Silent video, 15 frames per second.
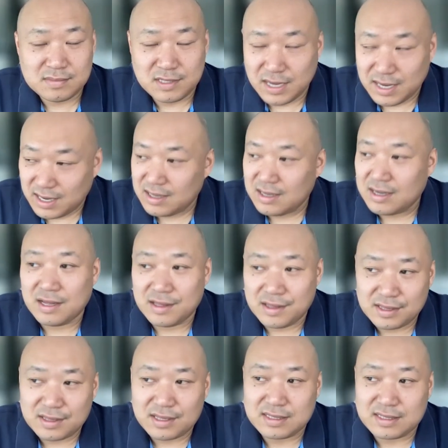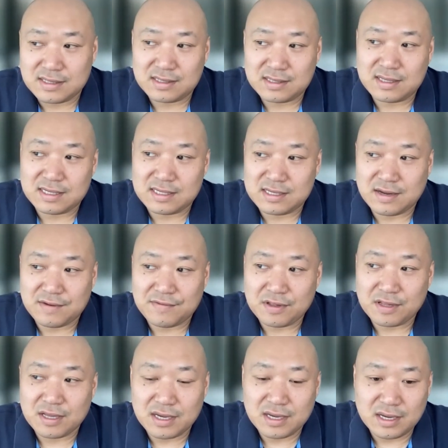Yeah, I think that's
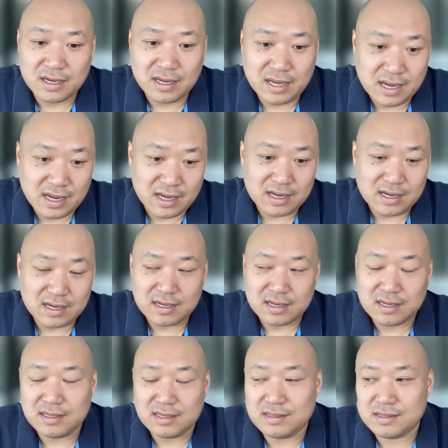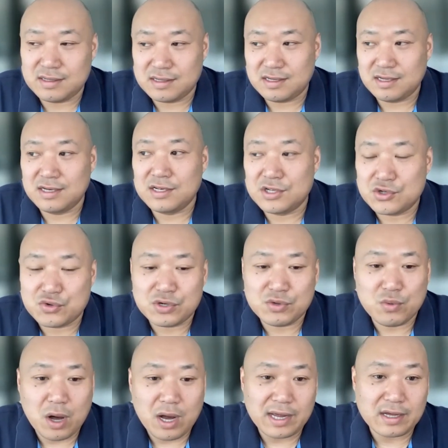definitely a
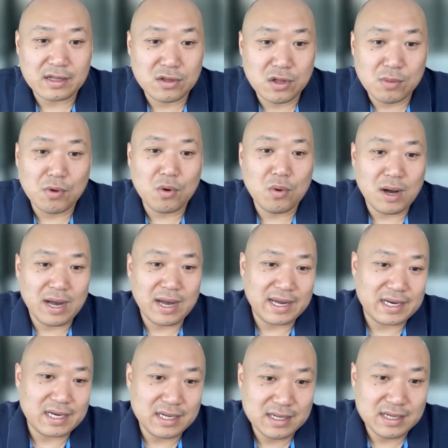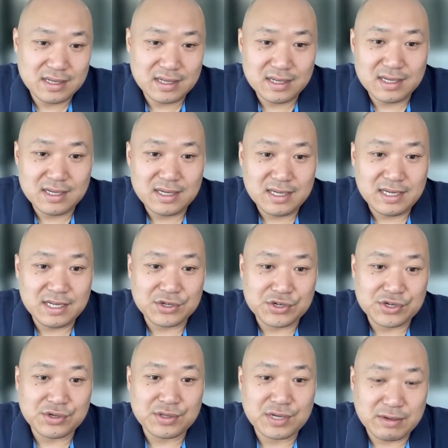industry-wide, global-wide
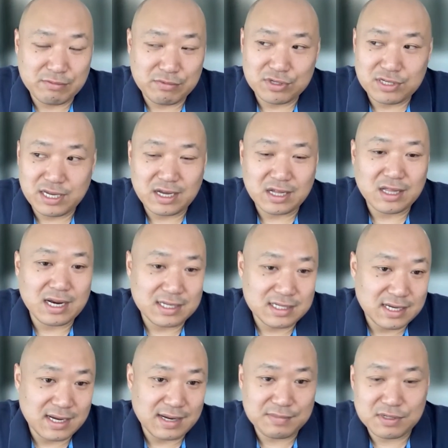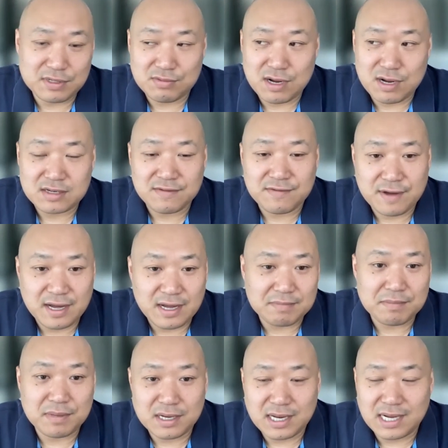issue that will take a lot of time to rectify.
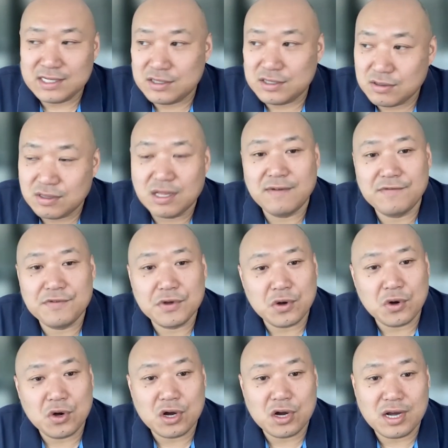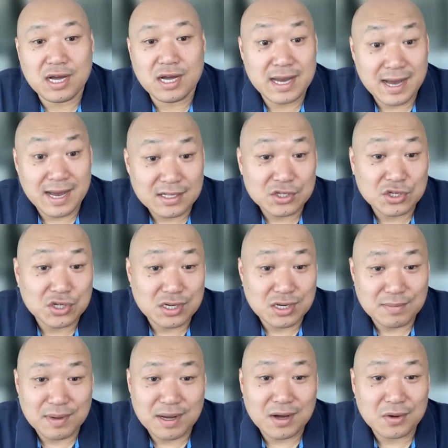But I do love your analogy
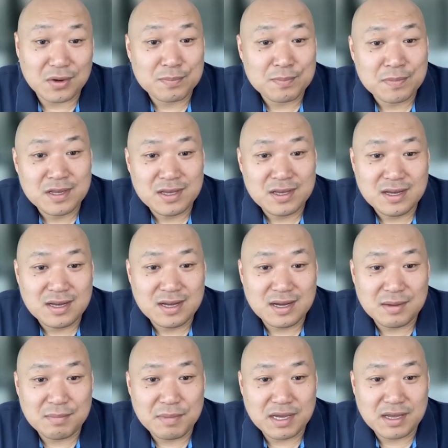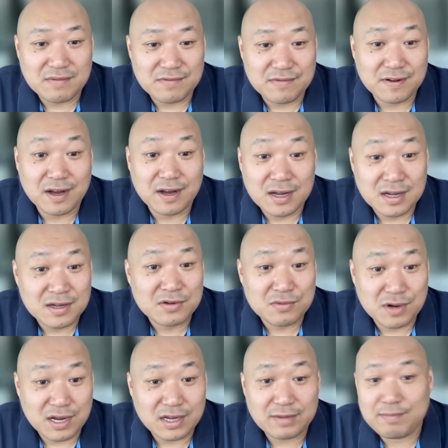about making pho,
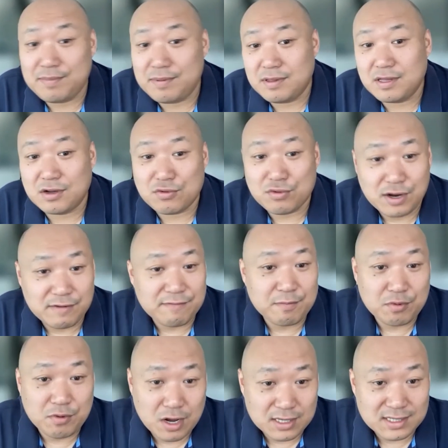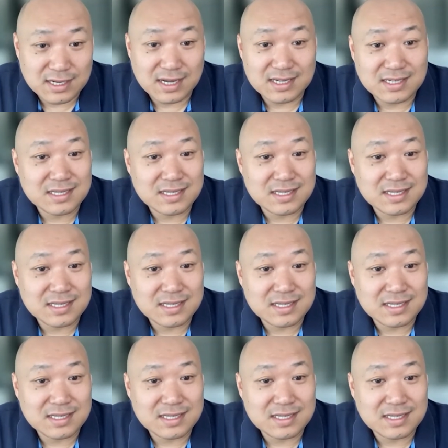right? The creative process.